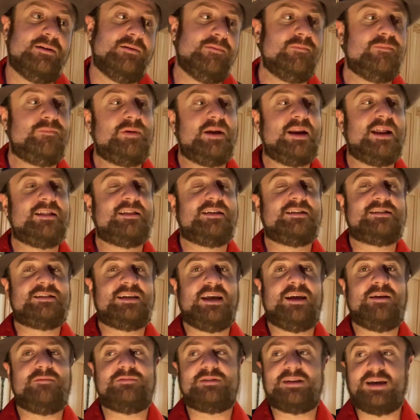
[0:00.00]
But at the
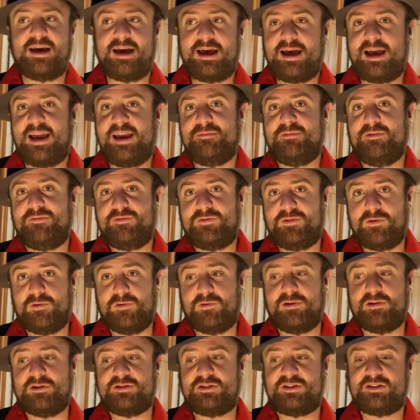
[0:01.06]
same time, of
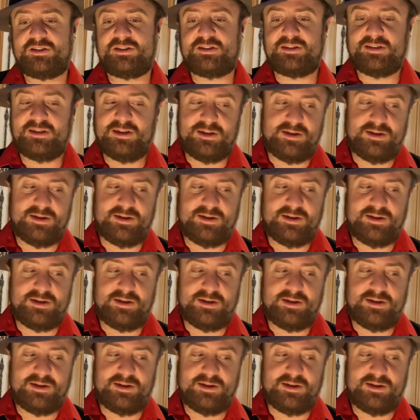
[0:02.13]
course,